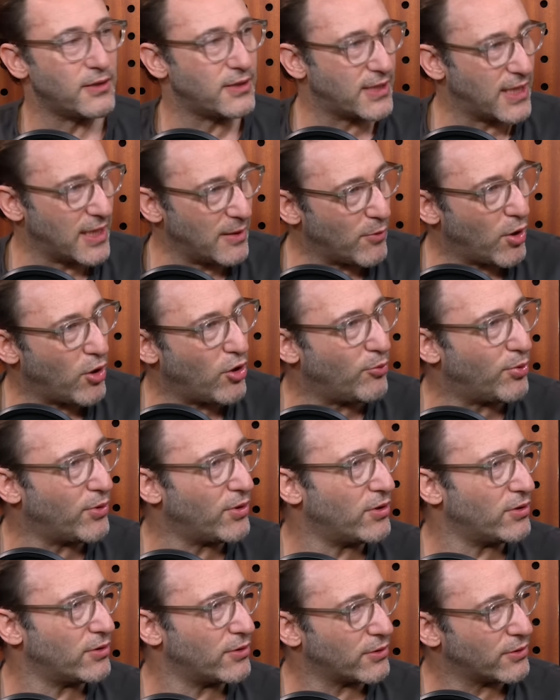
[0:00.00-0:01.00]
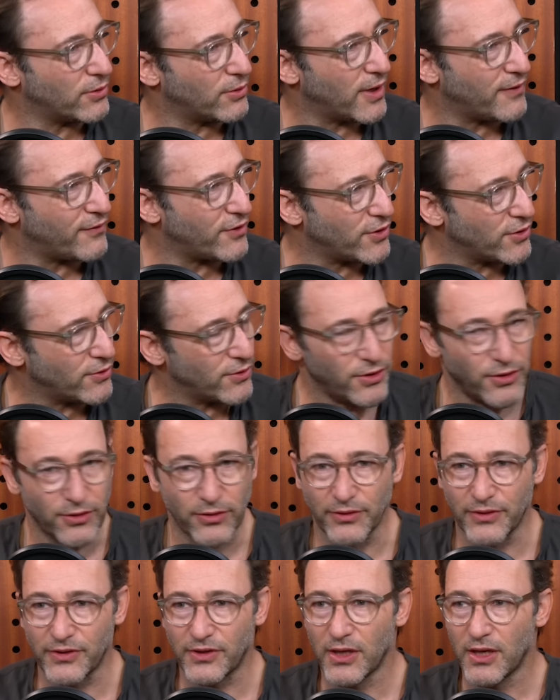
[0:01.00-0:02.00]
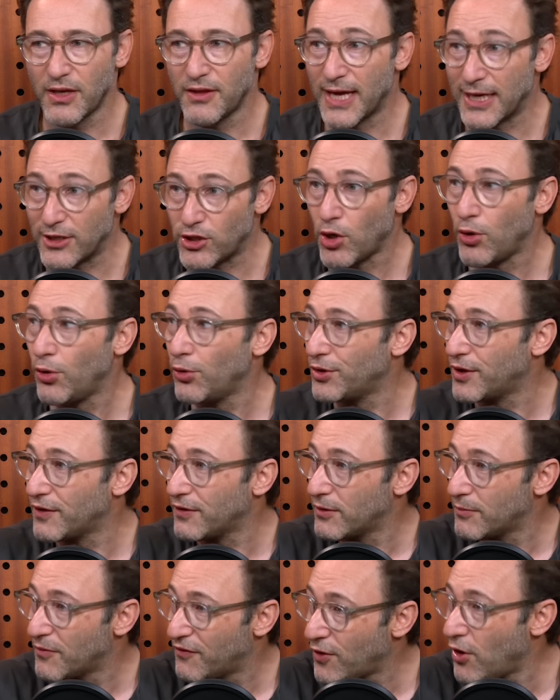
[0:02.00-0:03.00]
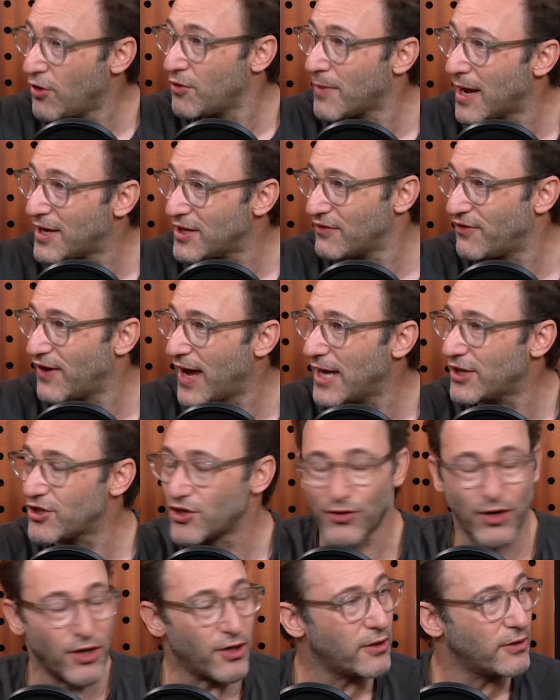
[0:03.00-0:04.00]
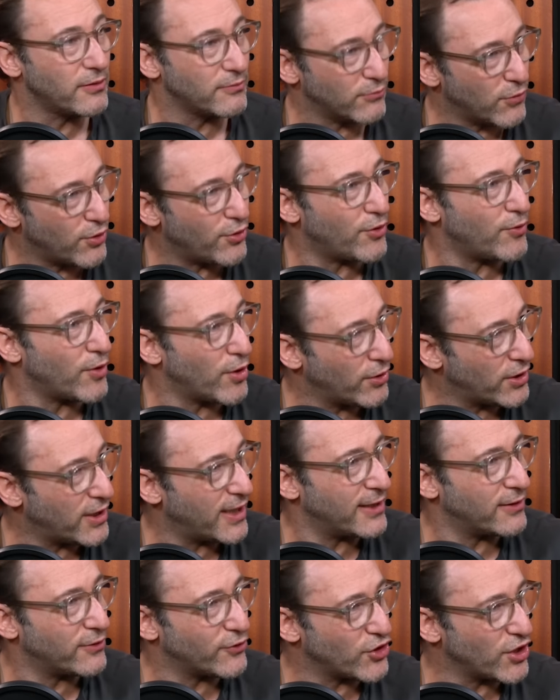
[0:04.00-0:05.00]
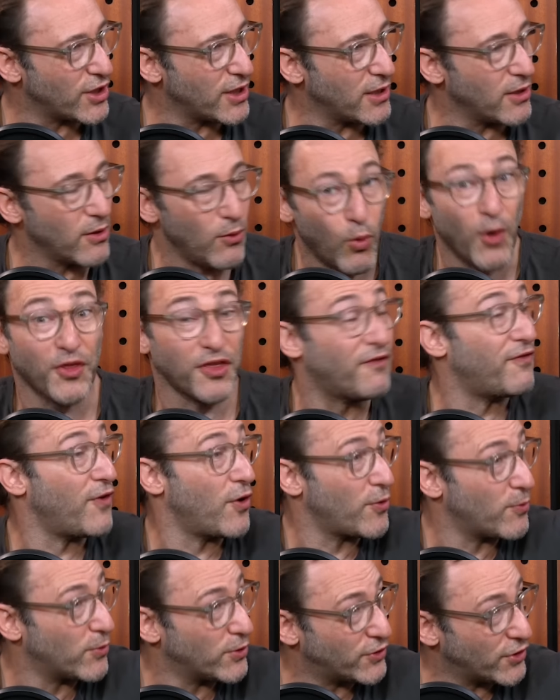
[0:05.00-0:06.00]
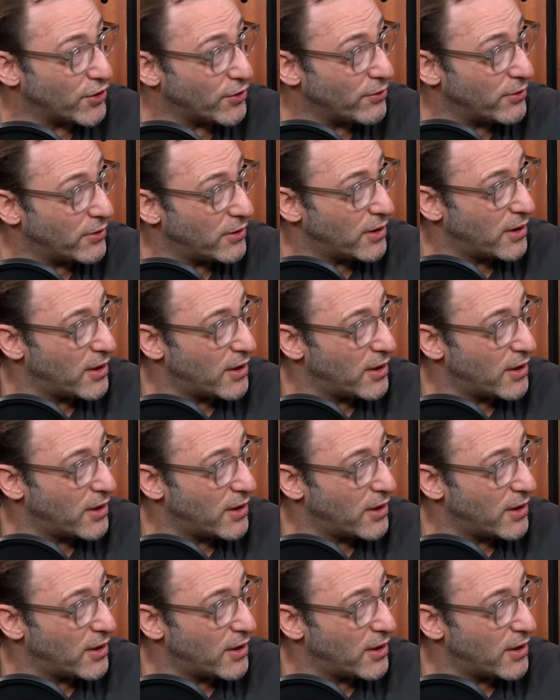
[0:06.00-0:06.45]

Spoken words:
T-Mobile or whoever you use, that told the phone manufacturer, Motorola, LG, what the phone will do.